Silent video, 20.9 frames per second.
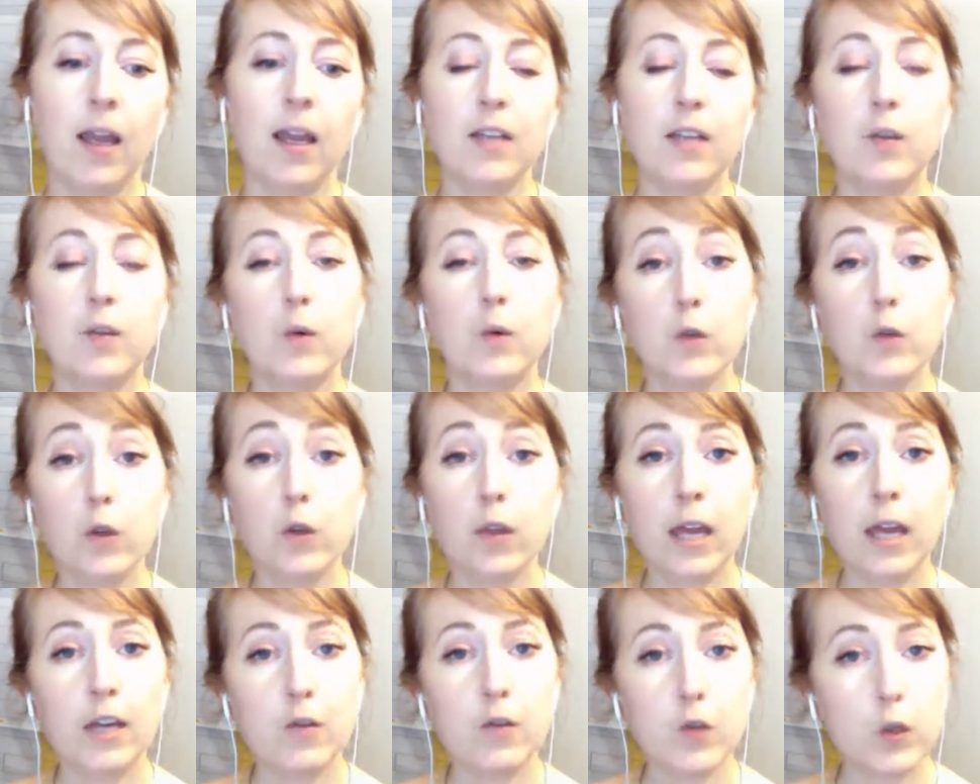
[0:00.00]
it's crucial
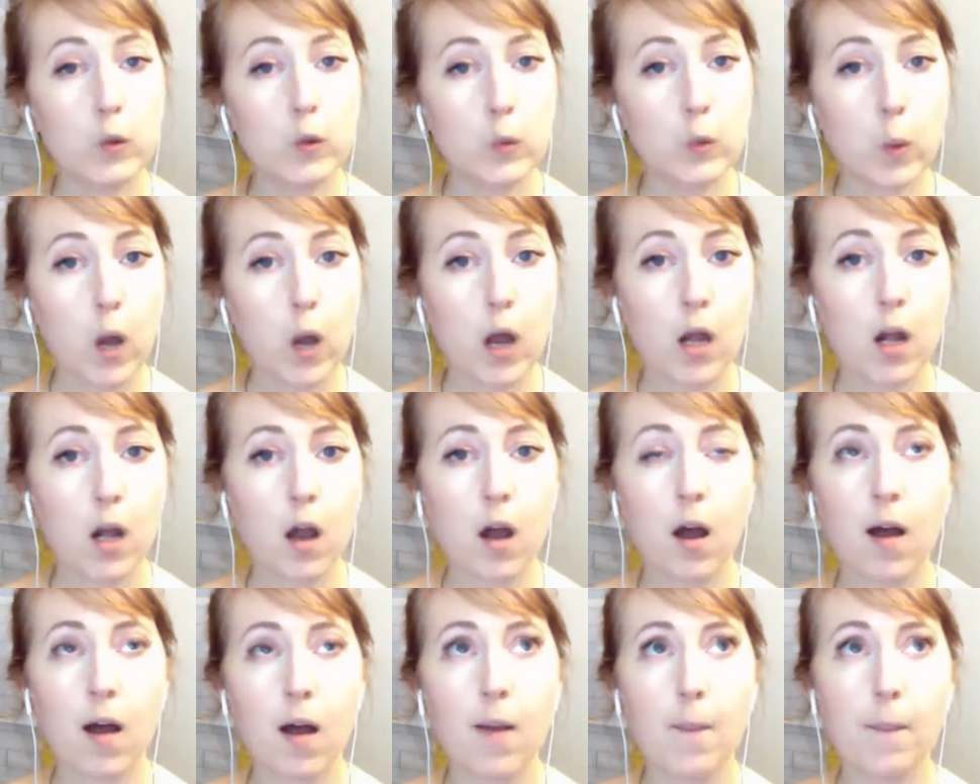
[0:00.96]
that you choose one
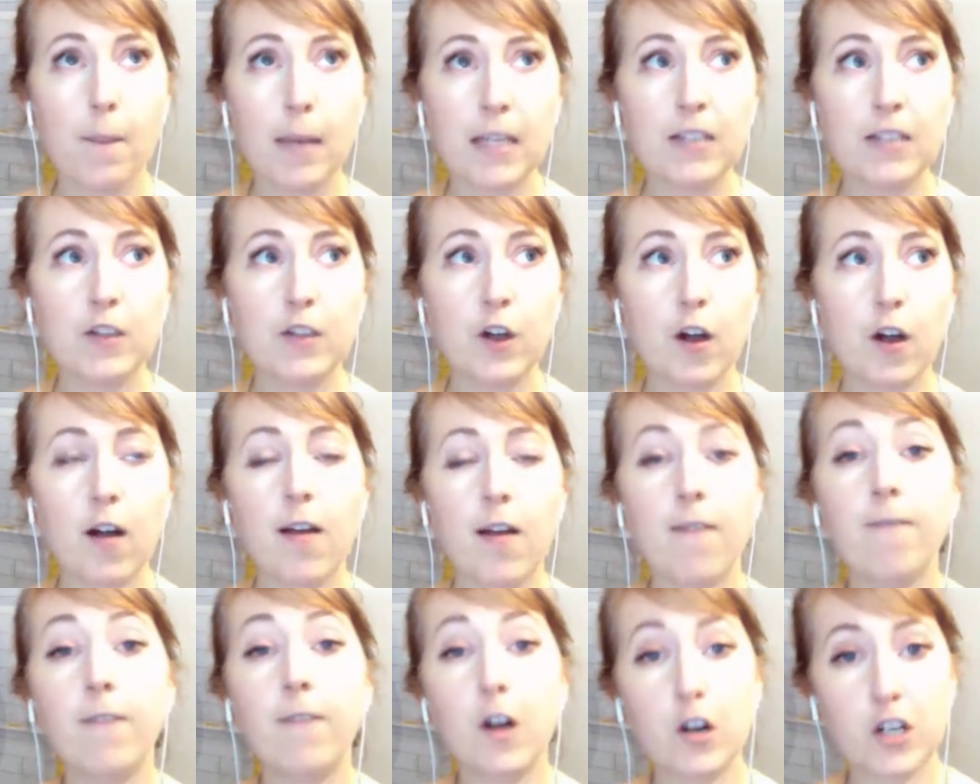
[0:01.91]
based
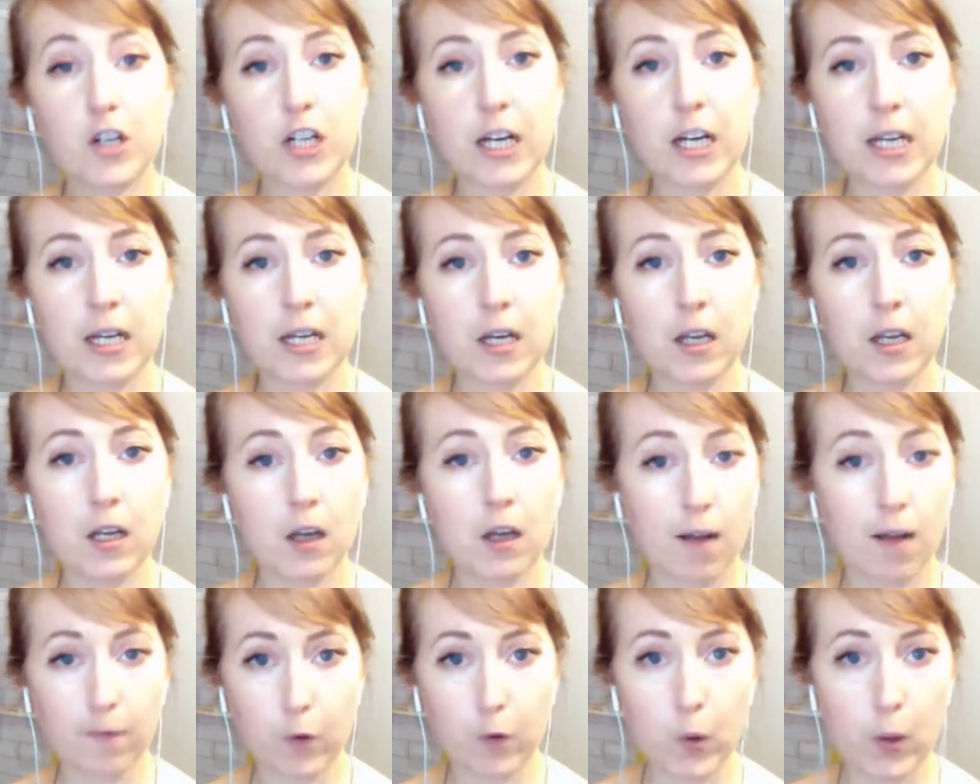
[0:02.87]
on function,
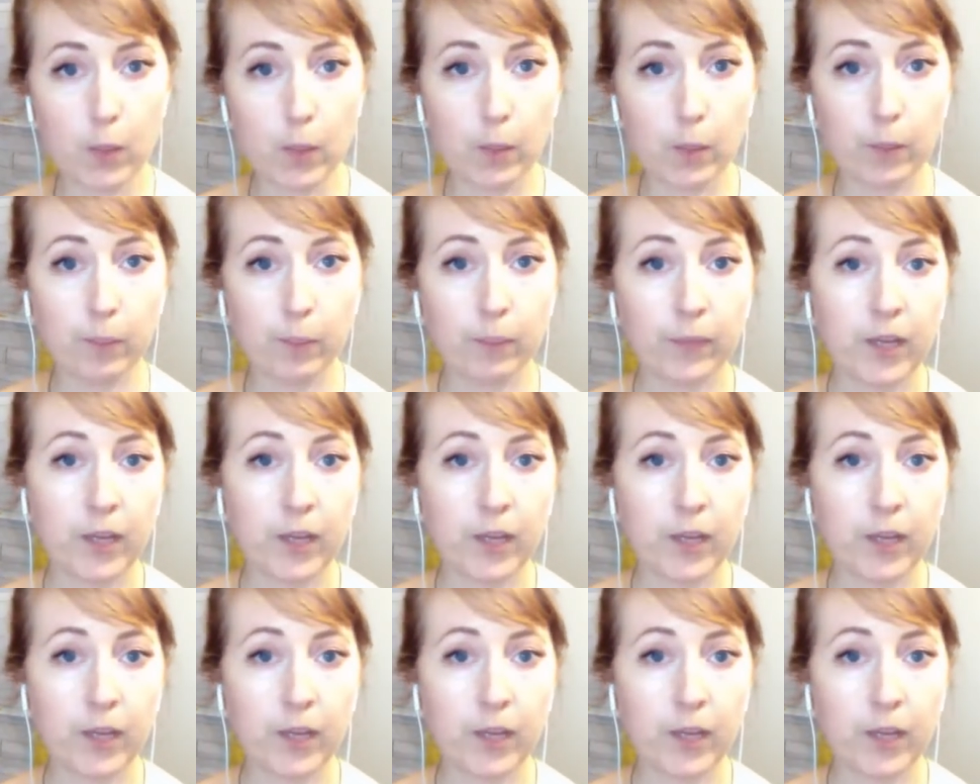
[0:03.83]
not form.